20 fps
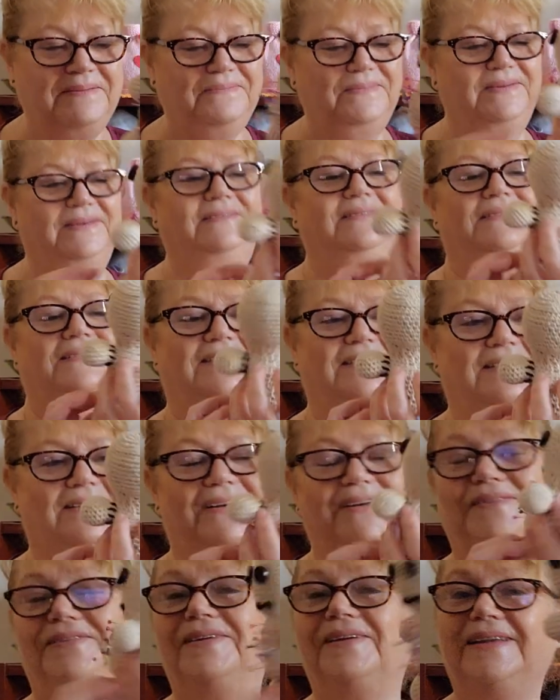but
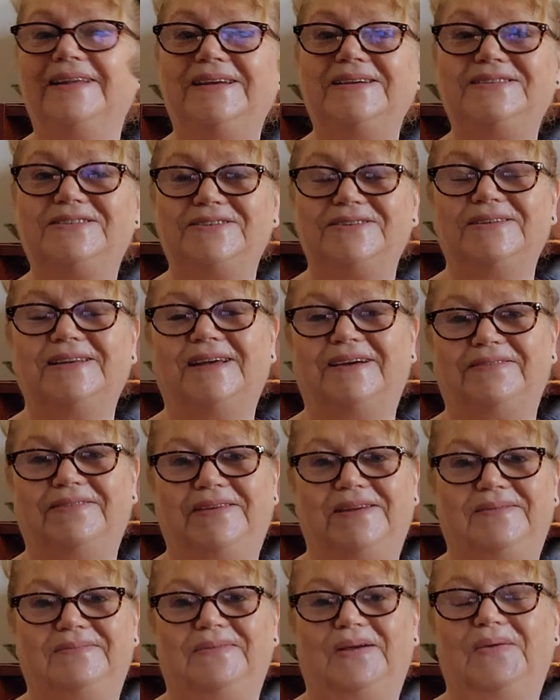I really do love
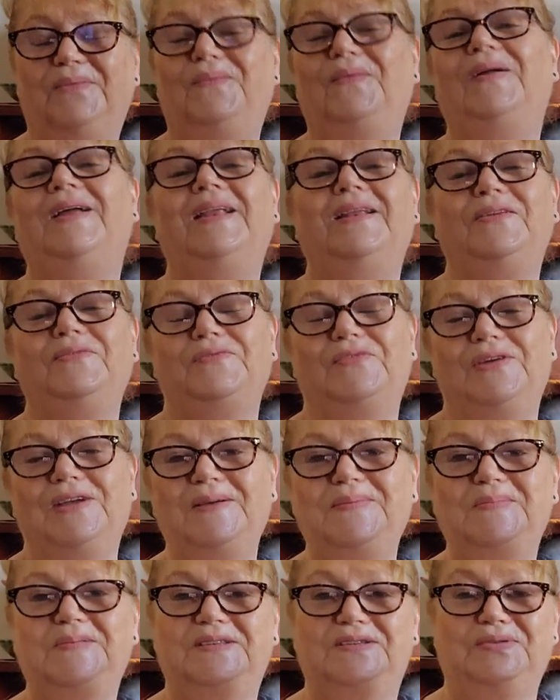him. And when
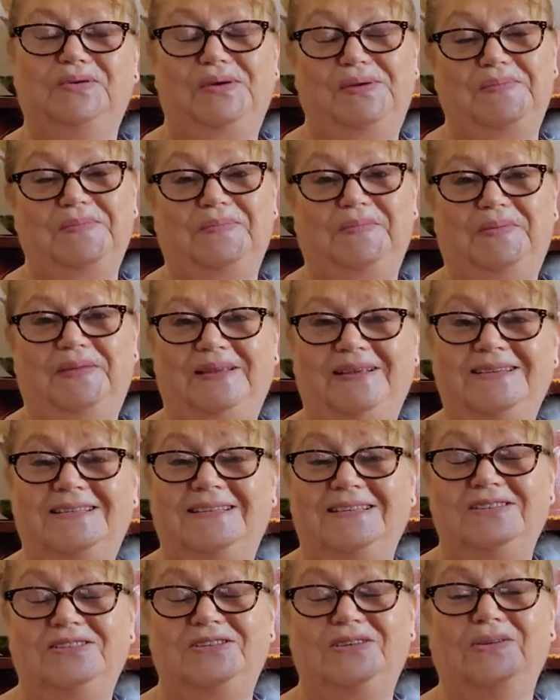Reeb saw him, he
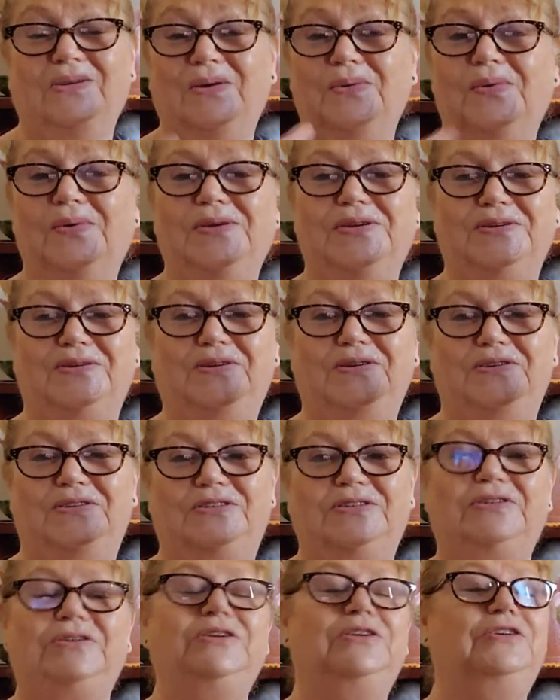said, you know what you could
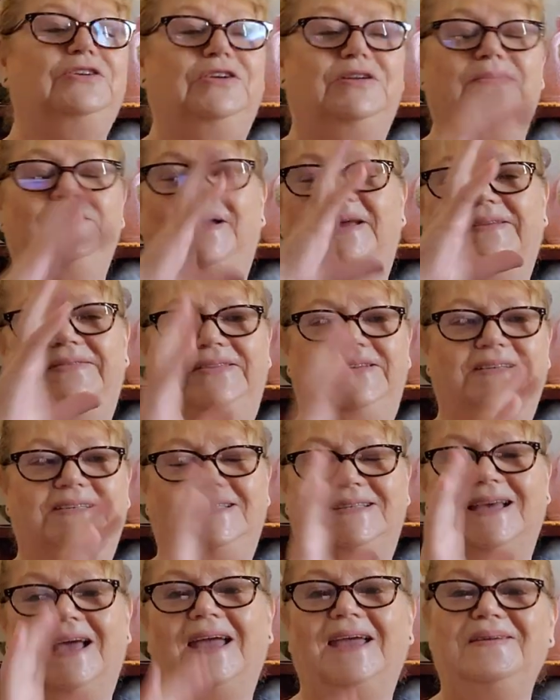do? You can make the
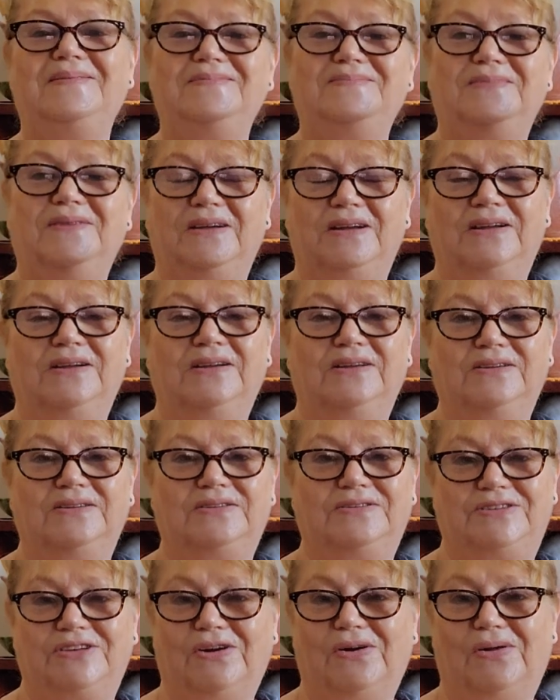same
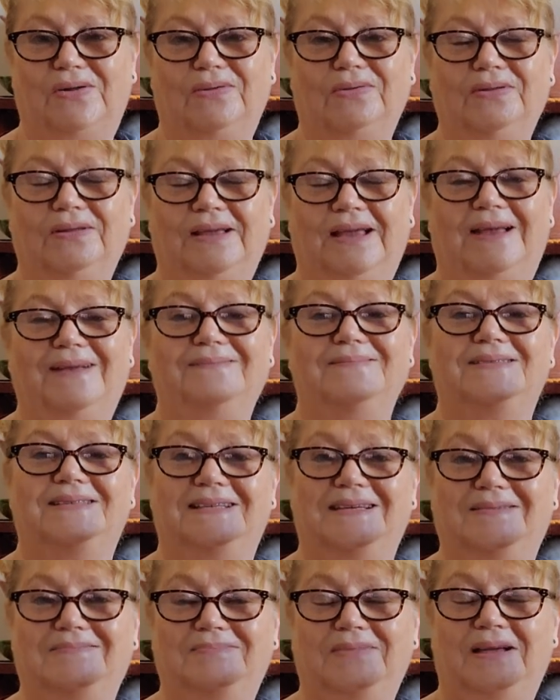doll
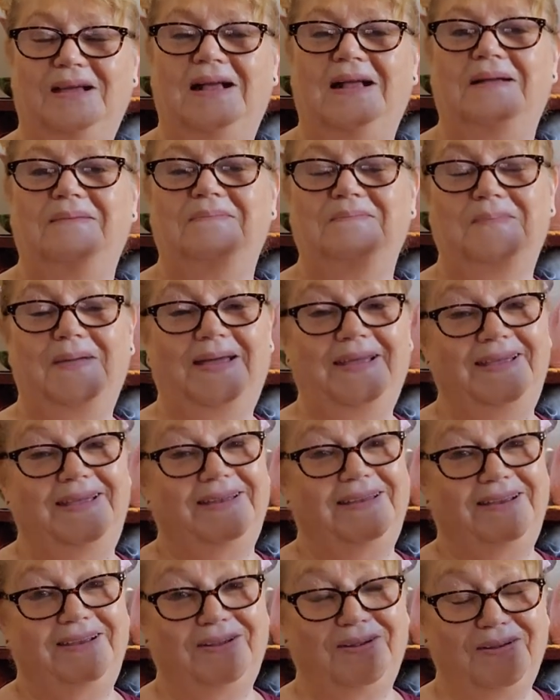outset, make
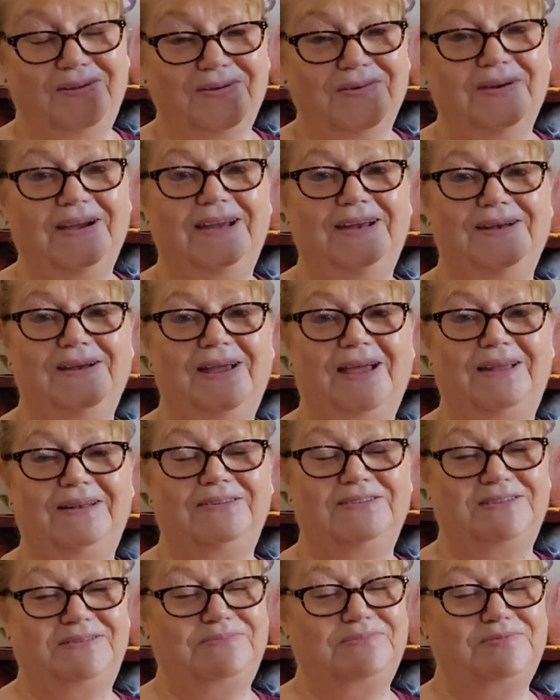it in green
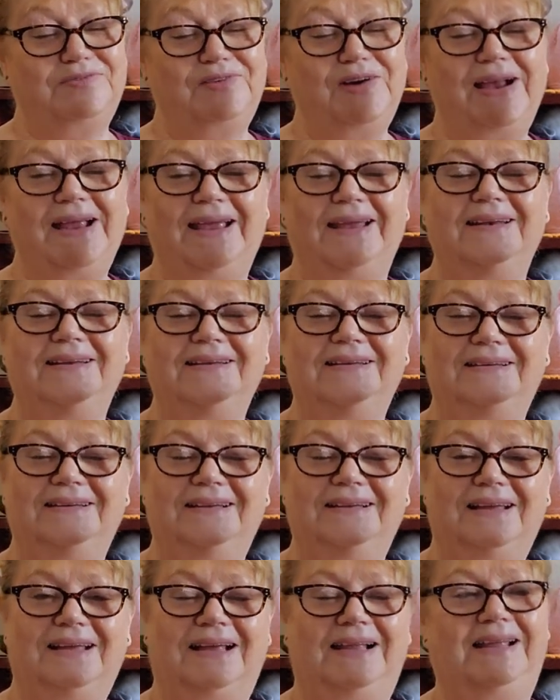and some red,
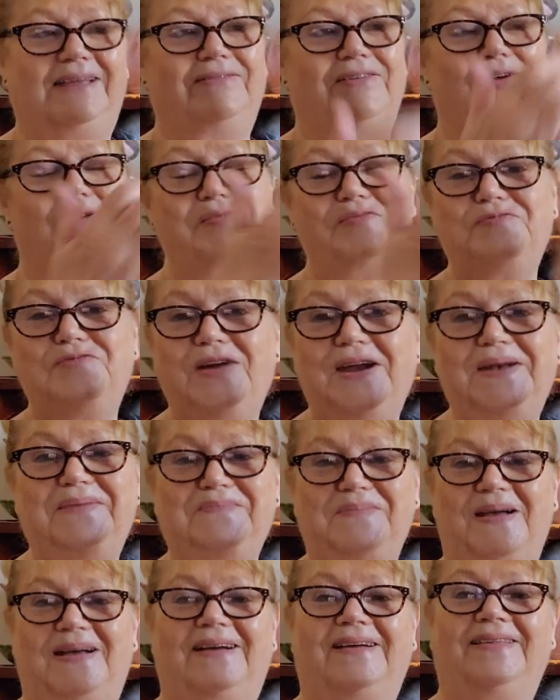and give it a red
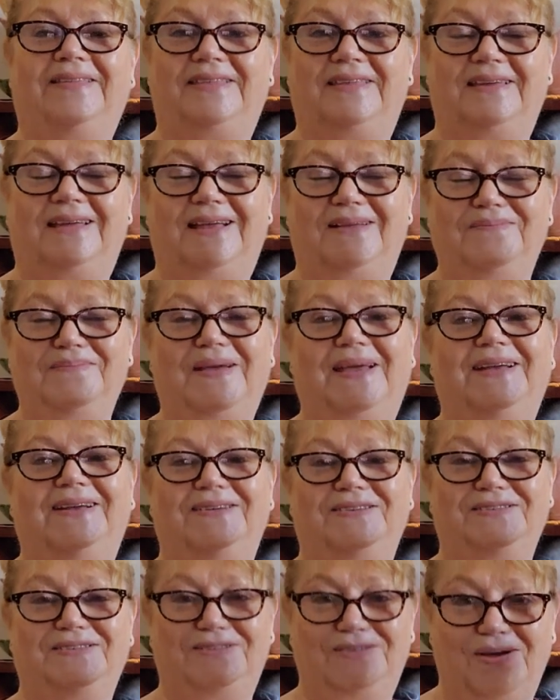mouth and make
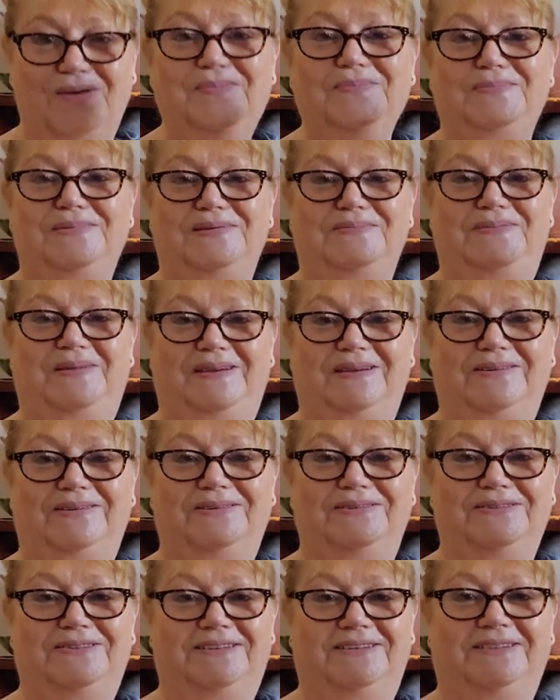a zombie
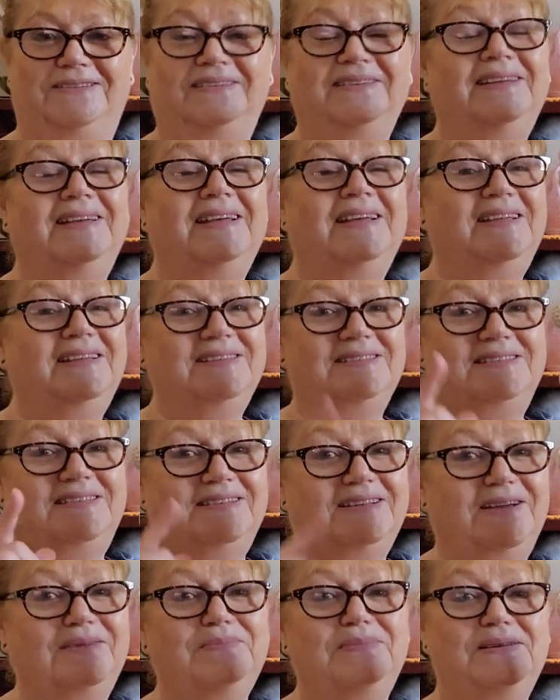pincushion. So
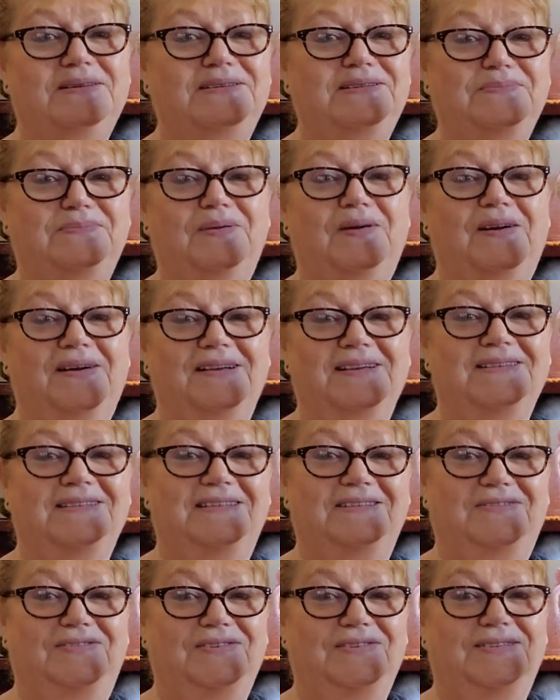don't be
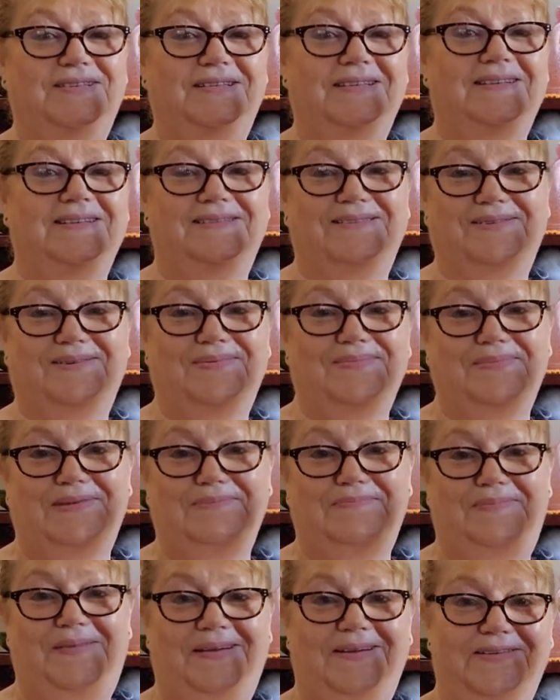surprised if you see a
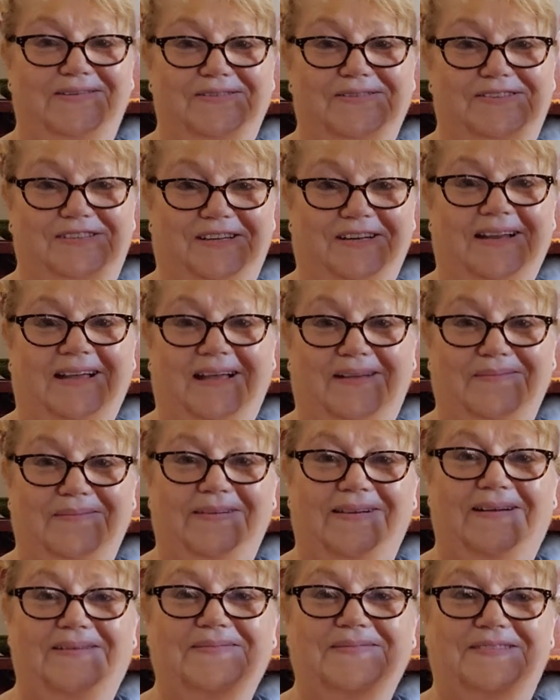zombie pincushion
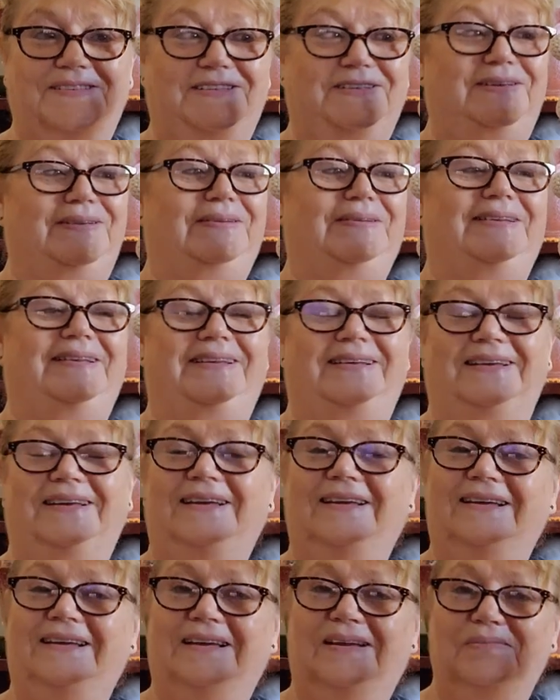coming up soon,
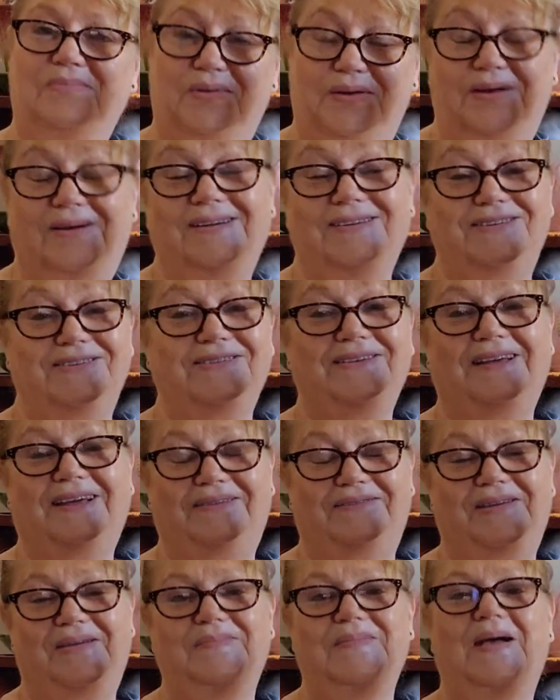but I do
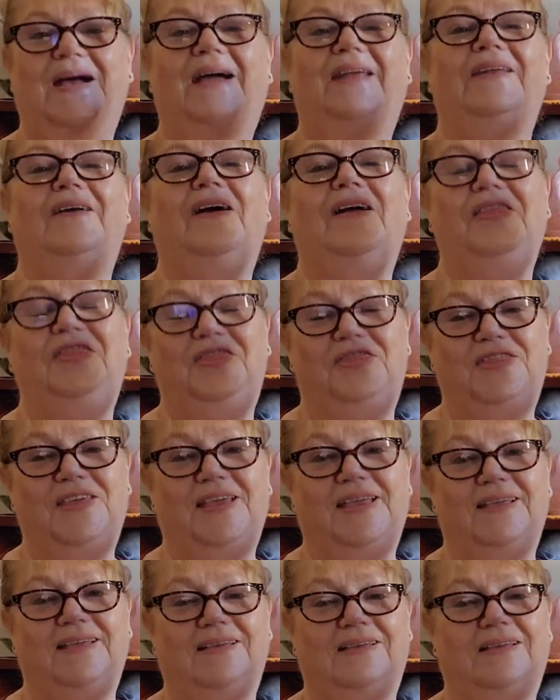love him. And I
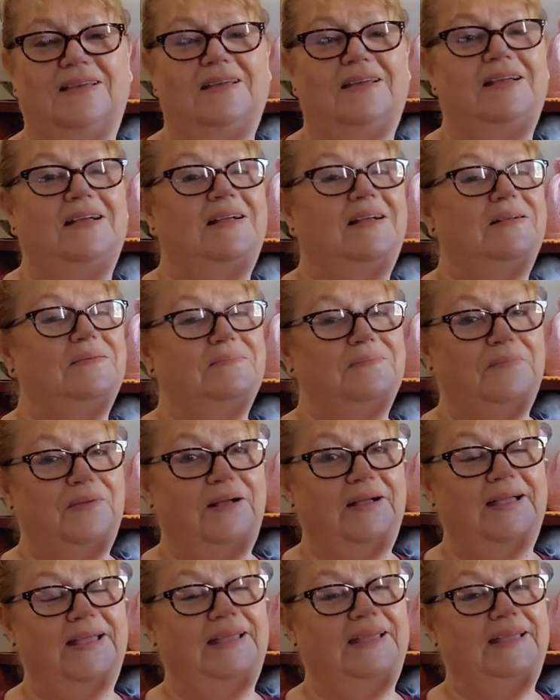thank
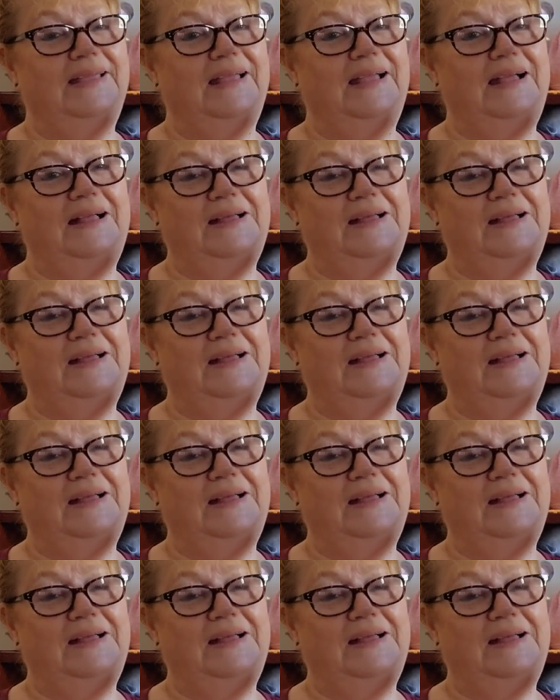my